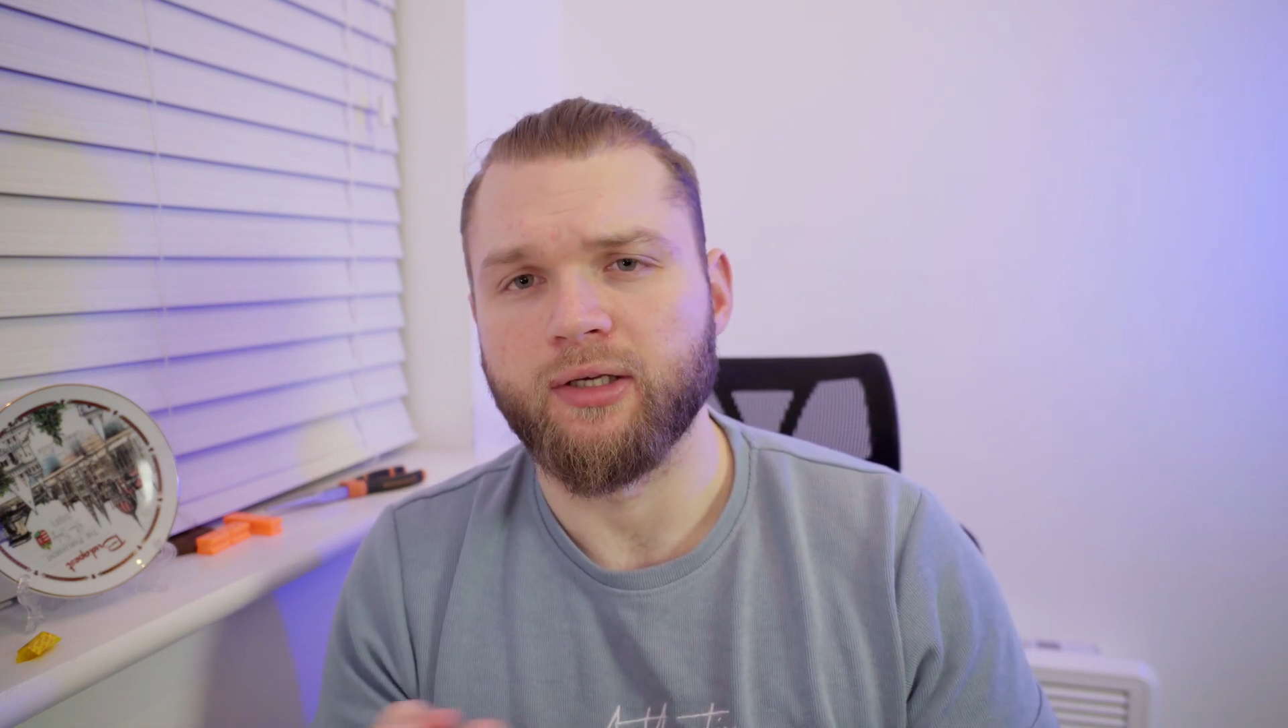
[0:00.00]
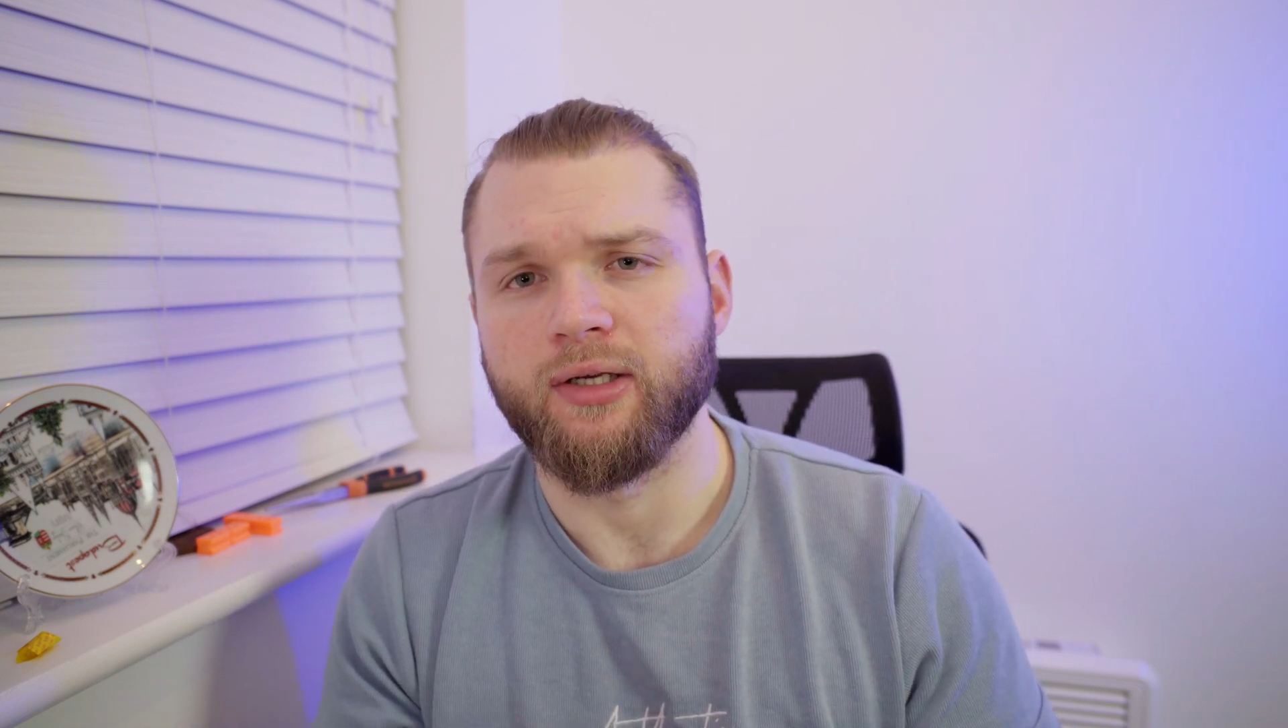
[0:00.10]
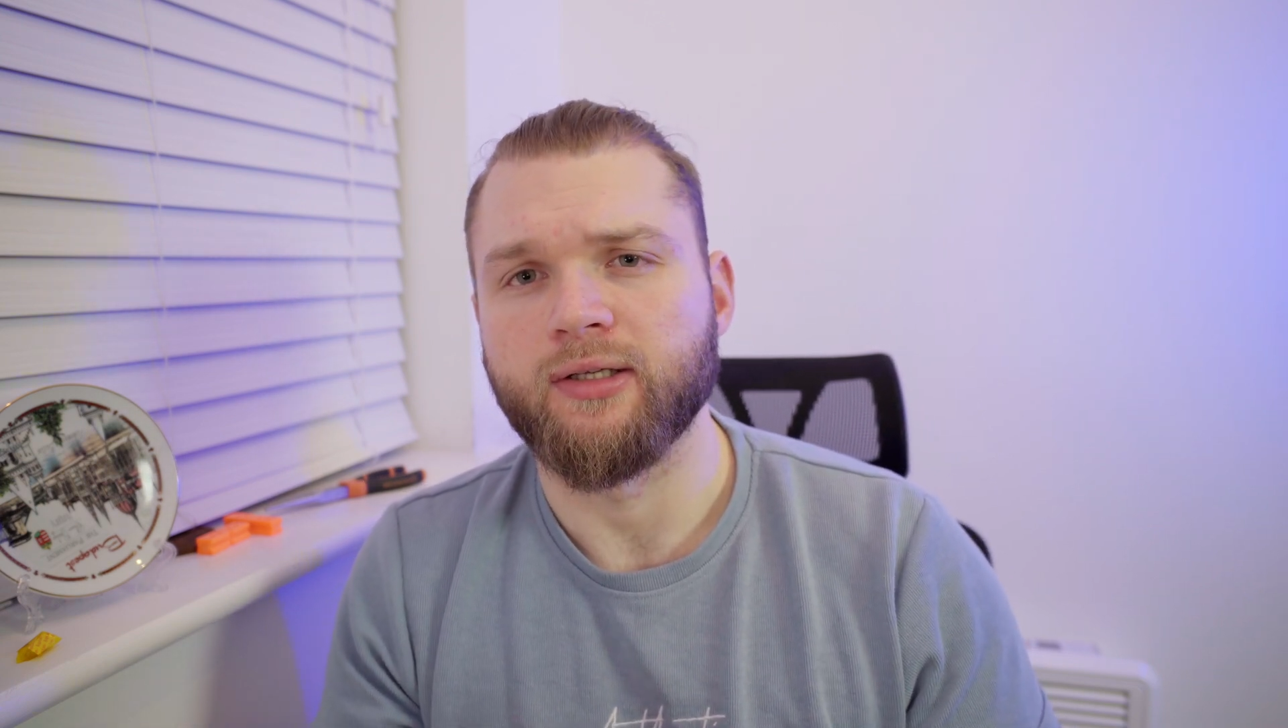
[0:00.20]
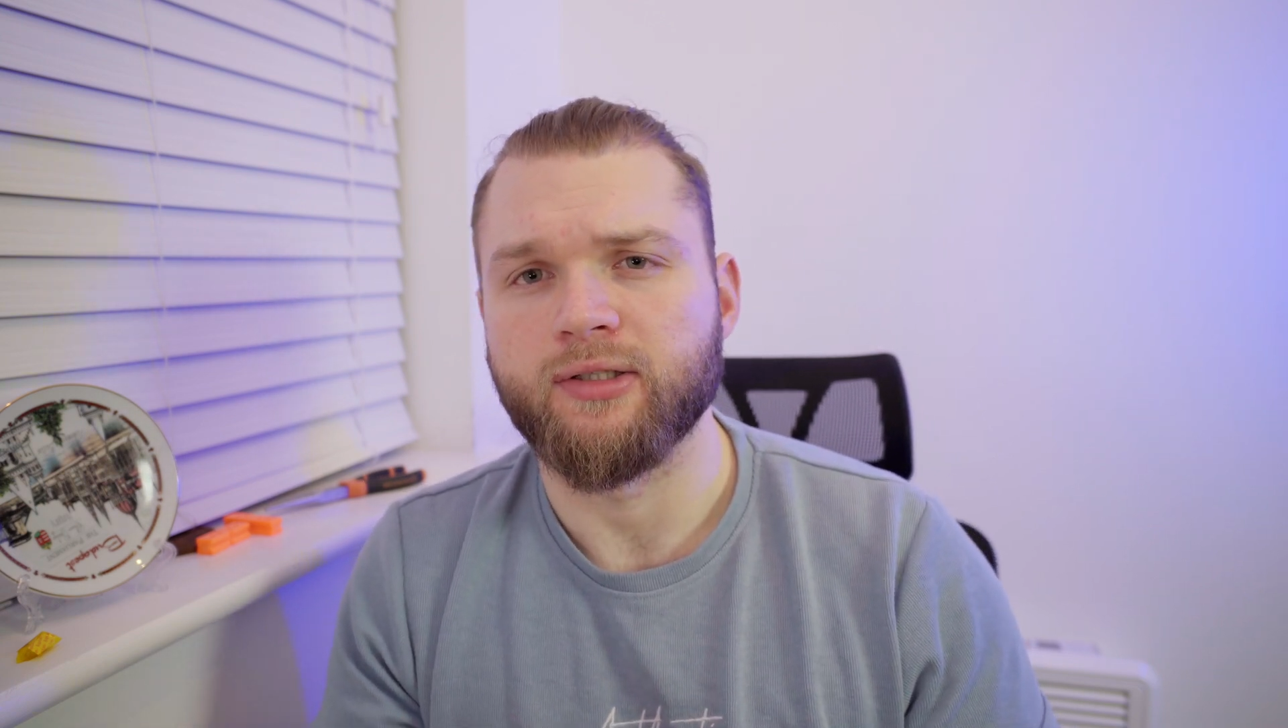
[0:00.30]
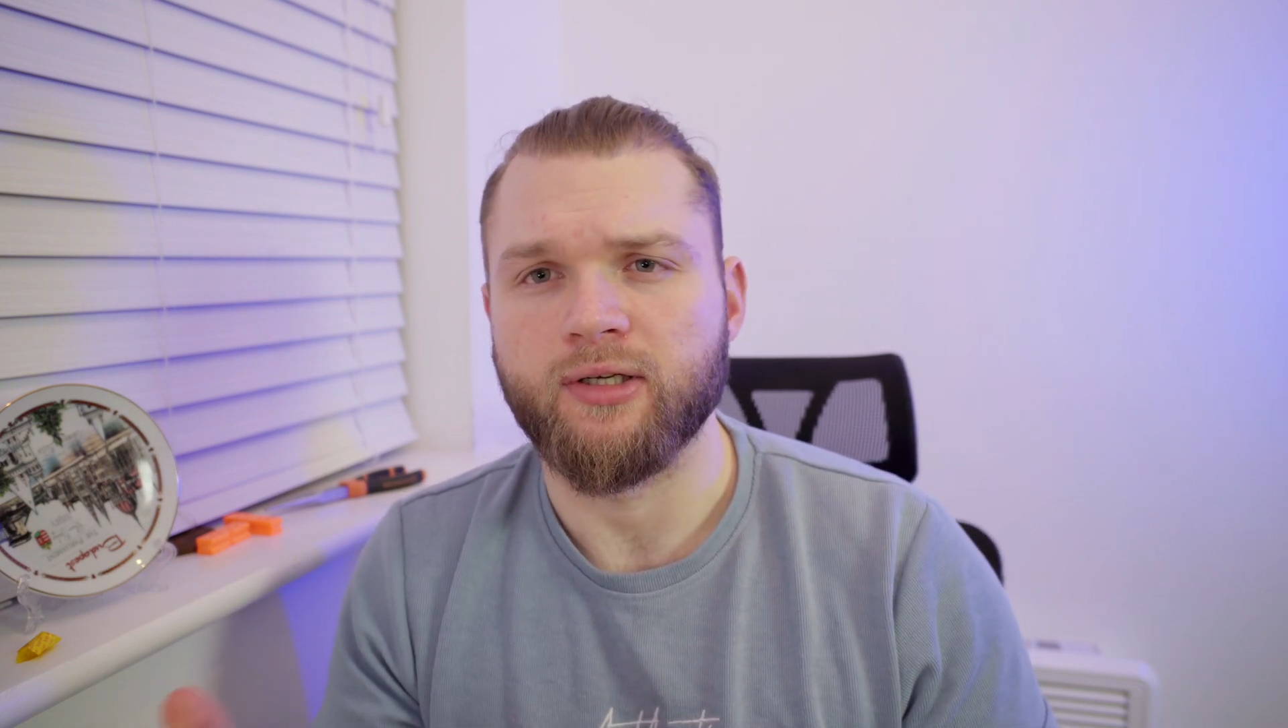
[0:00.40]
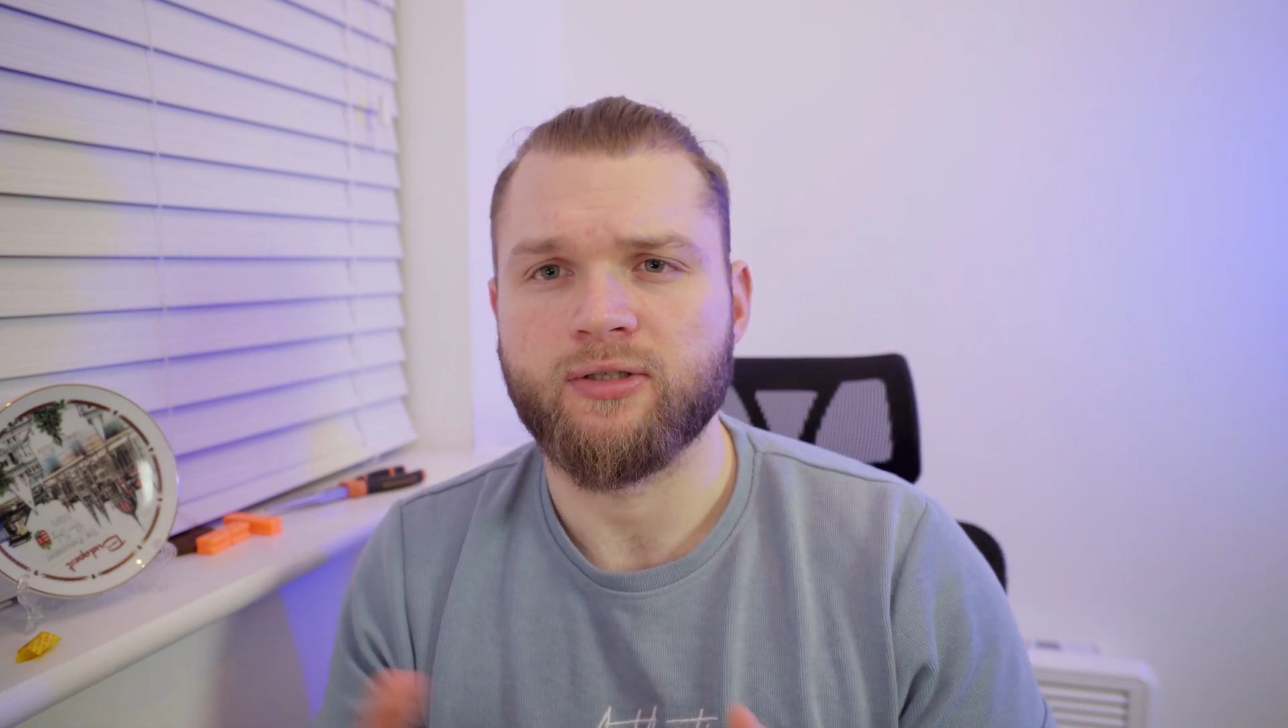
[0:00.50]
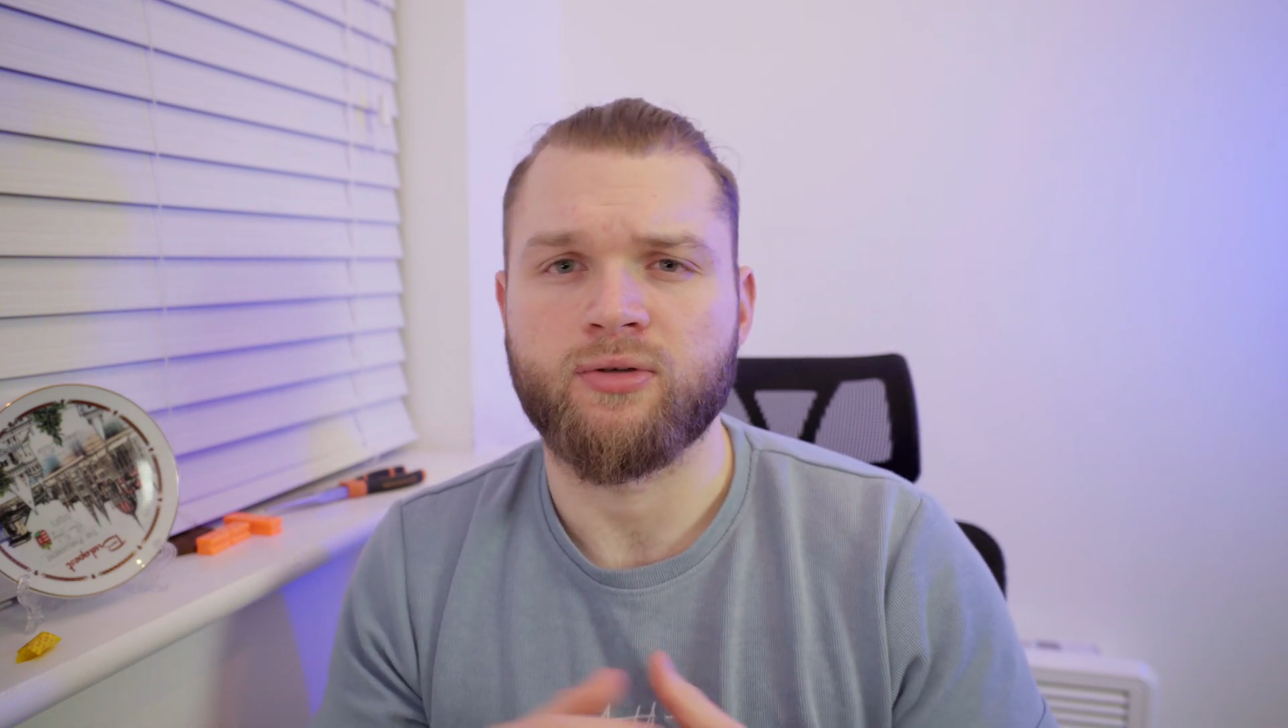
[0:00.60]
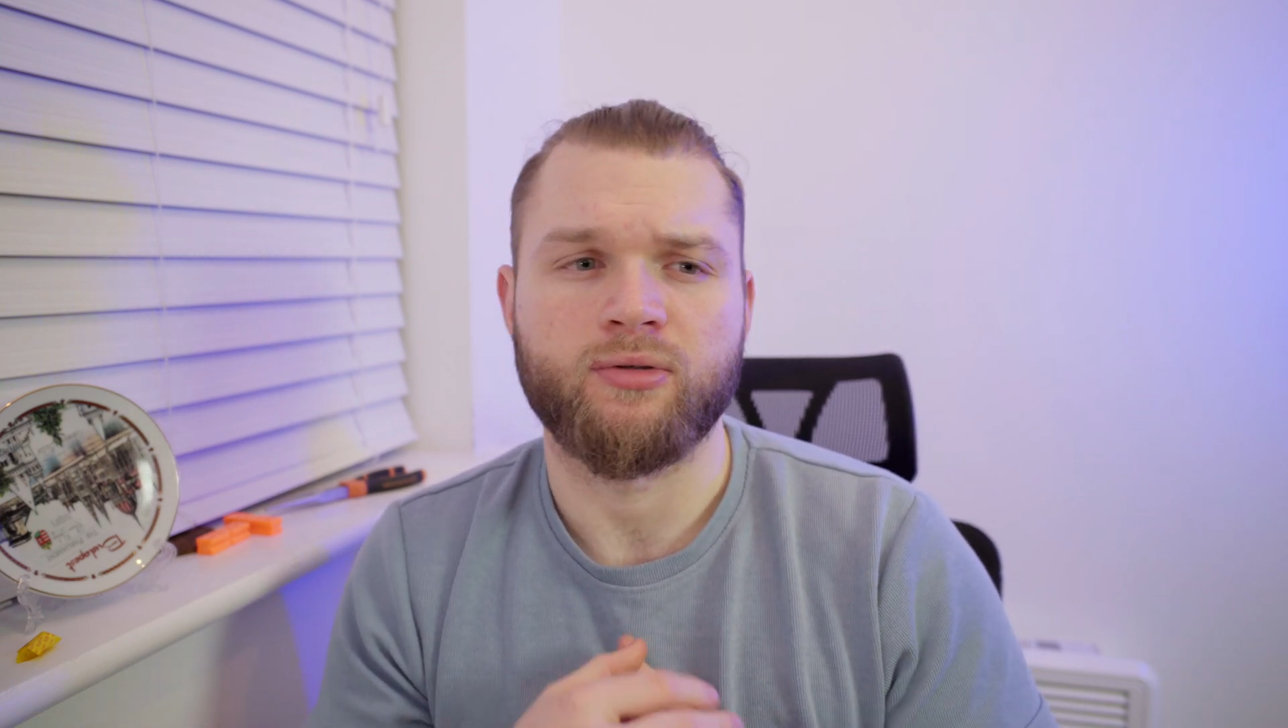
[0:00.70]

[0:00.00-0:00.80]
connect an extra